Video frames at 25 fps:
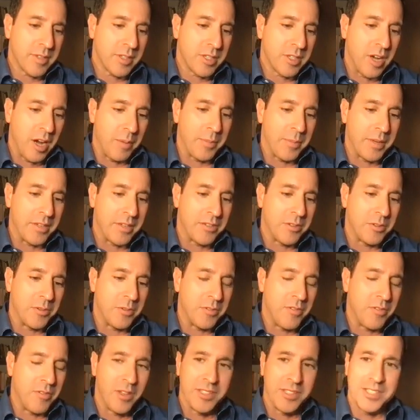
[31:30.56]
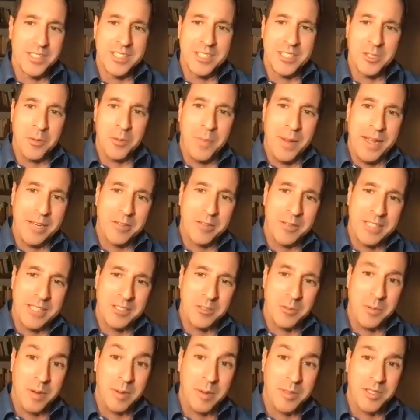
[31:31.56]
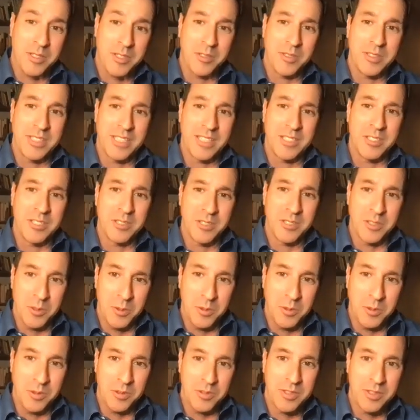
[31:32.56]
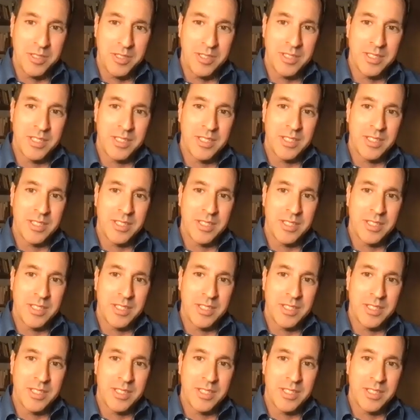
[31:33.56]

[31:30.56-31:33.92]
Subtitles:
got me to volunteer at Baycrest when I was 13 years old.